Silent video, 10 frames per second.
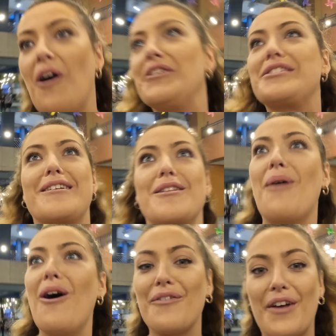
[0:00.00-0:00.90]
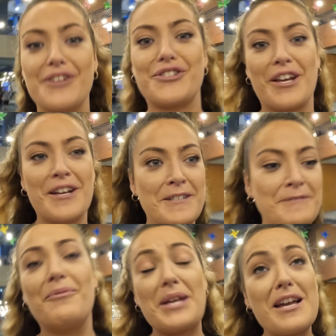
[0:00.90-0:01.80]
honestly, the Mall of Asia,
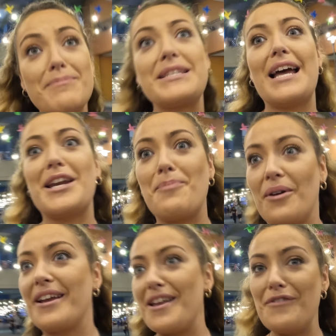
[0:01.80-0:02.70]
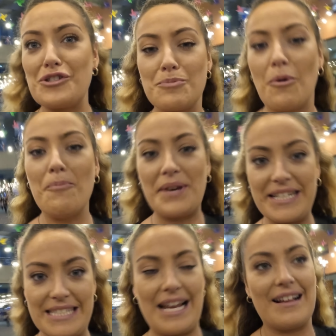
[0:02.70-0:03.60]
we keep saying it, but like even just bumping
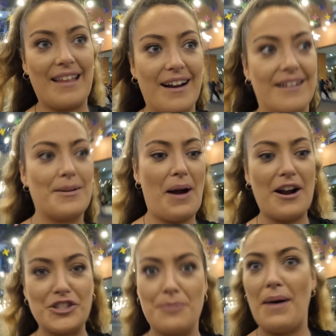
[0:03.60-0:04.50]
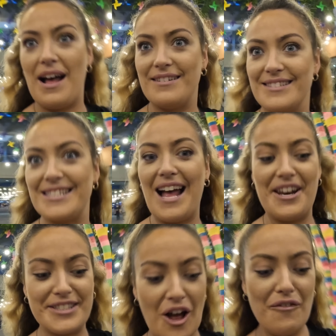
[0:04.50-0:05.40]
into that there, the marching band,
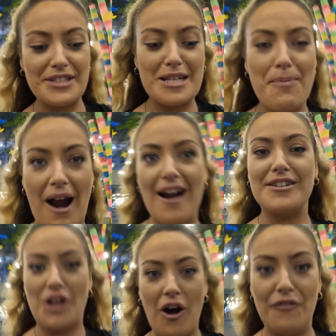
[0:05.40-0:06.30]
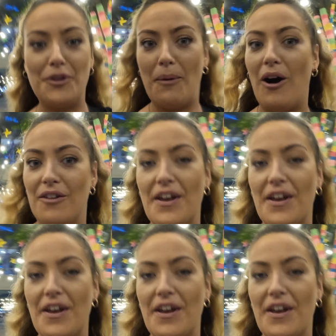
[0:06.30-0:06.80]
and it's obviously part of the Mall of